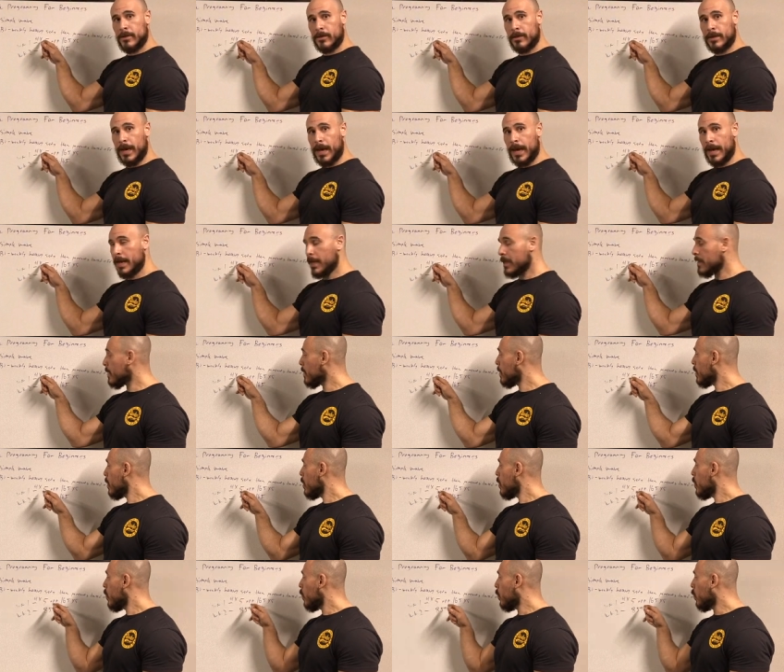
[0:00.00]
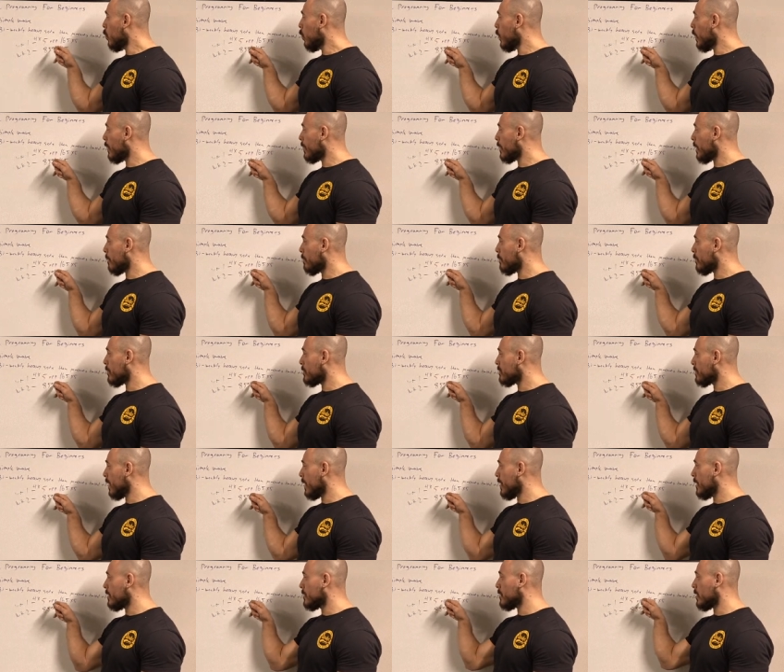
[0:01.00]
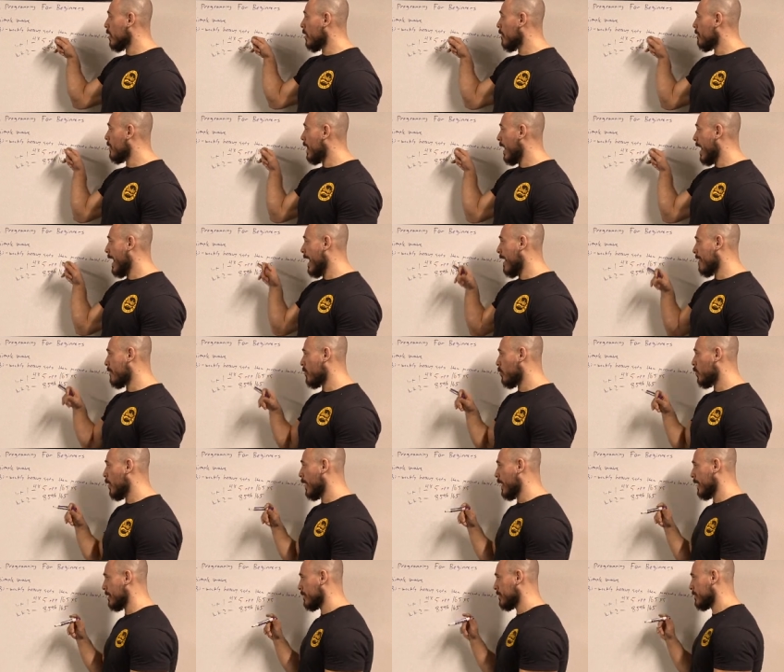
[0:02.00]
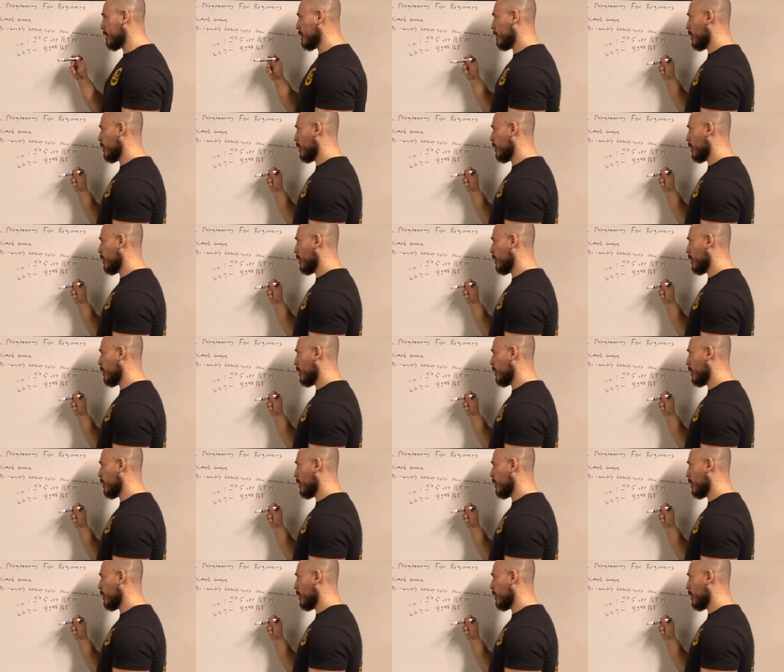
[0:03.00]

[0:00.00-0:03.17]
okay, with a percentage of that heavy weight,